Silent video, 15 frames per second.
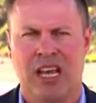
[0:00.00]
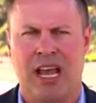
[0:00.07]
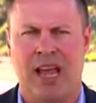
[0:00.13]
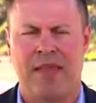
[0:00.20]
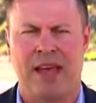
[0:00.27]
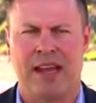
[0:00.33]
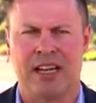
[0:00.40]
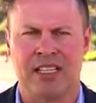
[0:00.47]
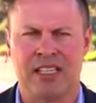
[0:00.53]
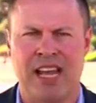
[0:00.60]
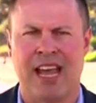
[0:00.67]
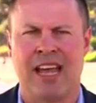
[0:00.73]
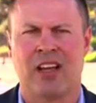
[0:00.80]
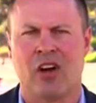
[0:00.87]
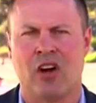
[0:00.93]
and that
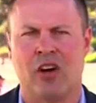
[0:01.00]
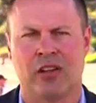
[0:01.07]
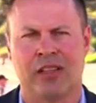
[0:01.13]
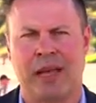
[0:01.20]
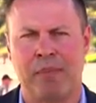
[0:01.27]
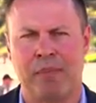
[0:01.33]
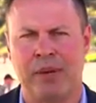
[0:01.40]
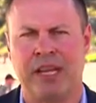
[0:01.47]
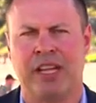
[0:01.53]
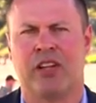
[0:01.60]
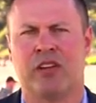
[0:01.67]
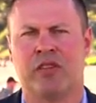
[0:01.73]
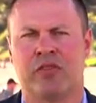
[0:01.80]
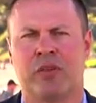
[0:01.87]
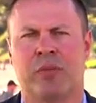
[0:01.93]
attack on that
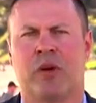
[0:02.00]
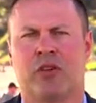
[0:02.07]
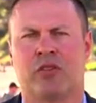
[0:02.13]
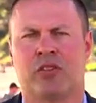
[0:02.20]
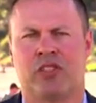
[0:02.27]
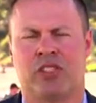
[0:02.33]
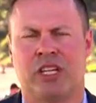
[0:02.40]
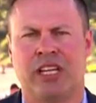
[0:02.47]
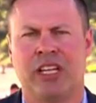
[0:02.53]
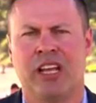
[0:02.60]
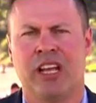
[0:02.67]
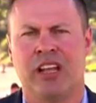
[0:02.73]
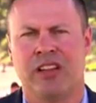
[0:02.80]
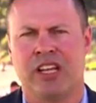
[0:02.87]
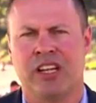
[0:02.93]
beacon of democracy,
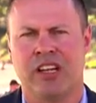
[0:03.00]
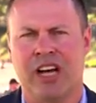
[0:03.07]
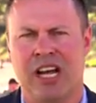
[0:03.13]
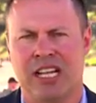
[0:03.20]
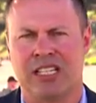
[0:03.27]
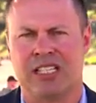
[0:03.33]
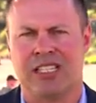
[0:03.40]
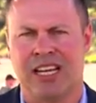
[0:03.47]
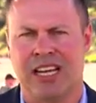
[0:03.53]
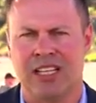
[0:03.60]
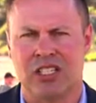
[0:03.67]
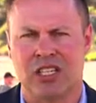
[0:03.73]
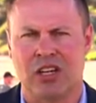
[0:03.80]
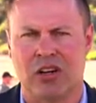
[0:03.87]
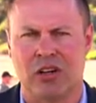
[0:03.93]
the United
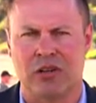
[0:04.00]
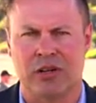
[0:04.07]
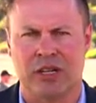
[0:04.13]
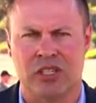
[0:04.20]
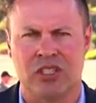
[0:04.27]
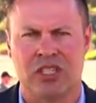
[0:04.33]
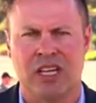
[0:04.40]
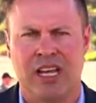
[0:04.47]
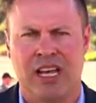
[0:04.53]
States Congress.